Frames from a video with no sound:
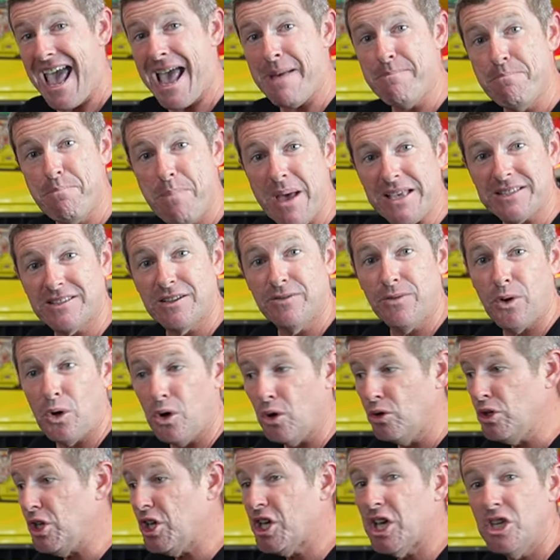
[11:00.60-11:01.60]
And best of
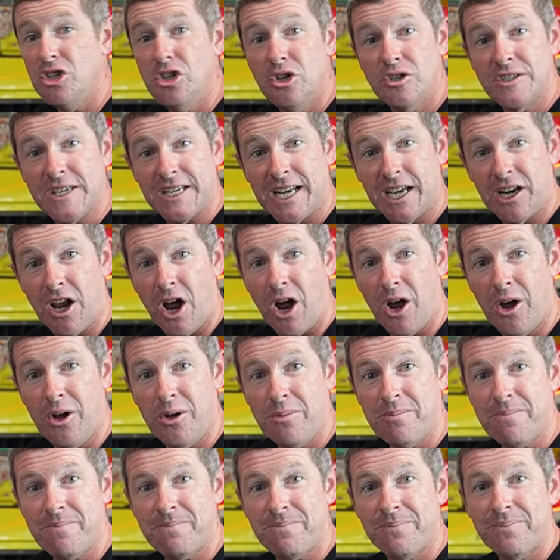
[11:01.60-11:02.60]
all, you can use it at
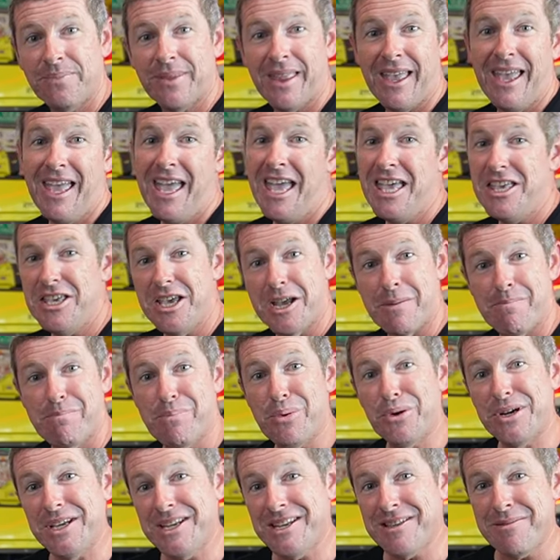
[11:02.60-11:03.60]
home. You can
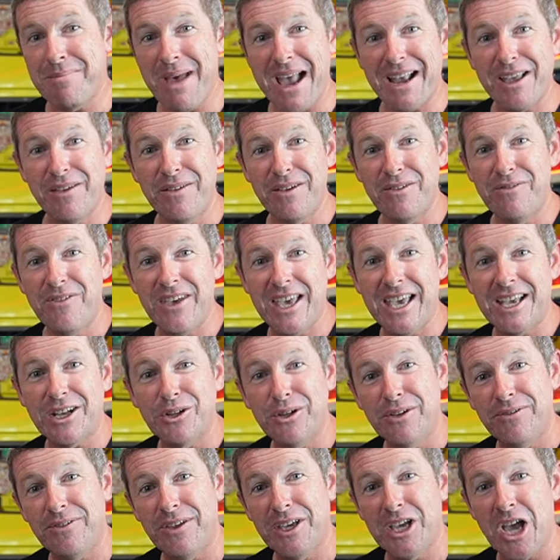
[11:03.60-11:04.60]
put it in the back of your
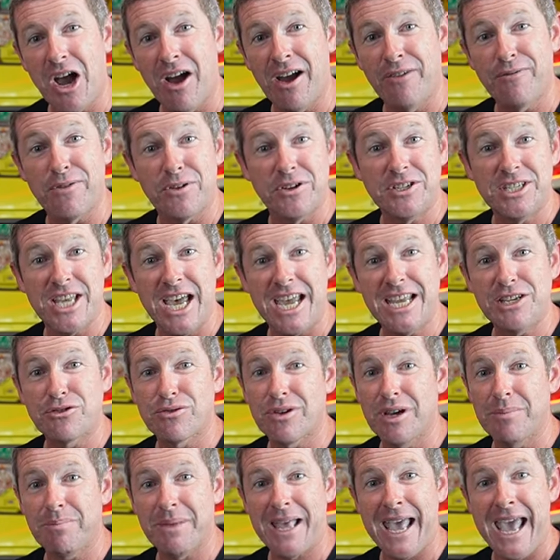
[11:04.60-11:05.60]
vehicle if you're going for a day
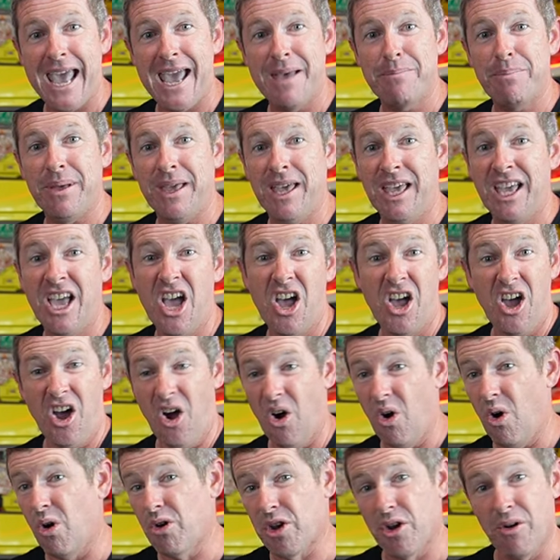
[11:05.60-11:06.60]
trip, camping,
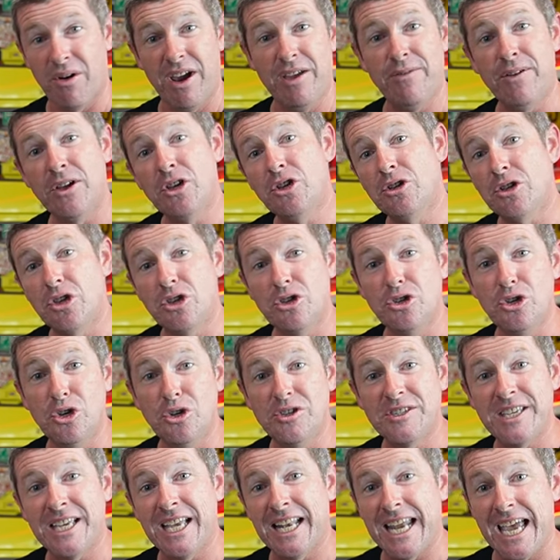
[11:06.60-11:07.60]
or you're even
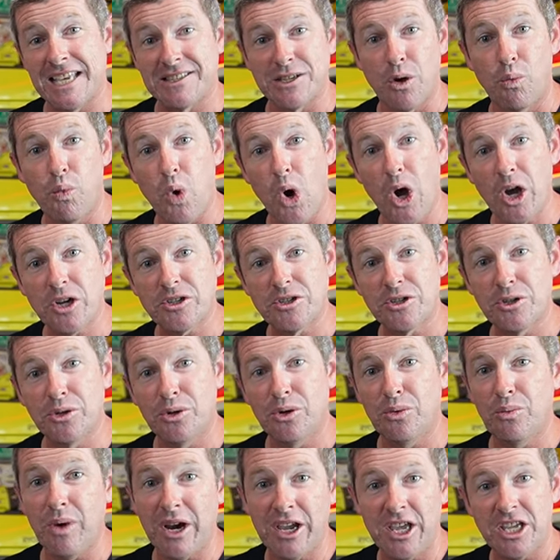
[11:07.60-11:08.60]
using it as a work
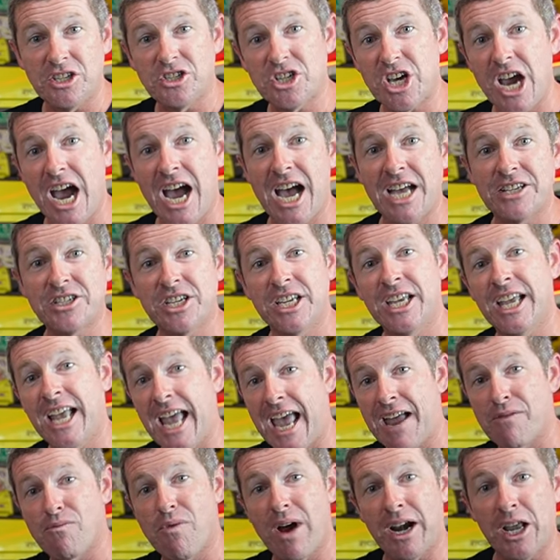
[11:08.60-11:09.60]
tool where you're charging
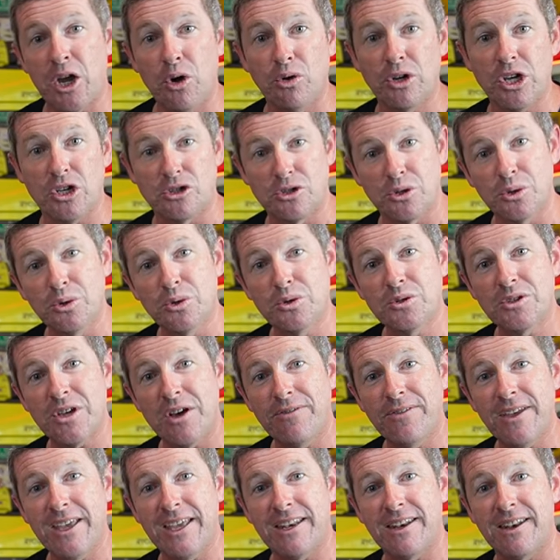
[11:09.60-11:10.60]
and running all your tools
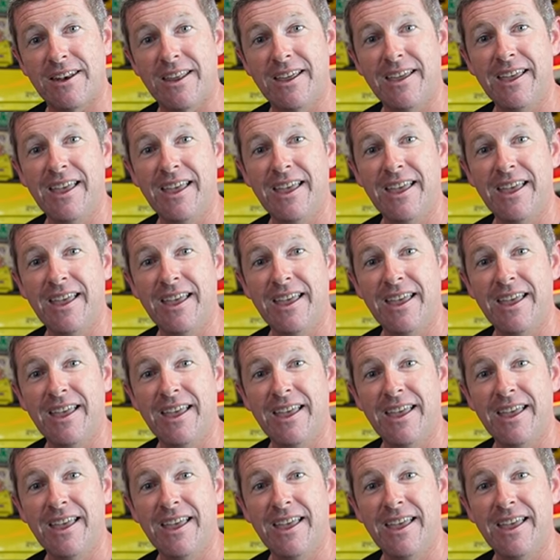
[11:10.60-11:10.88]
off it.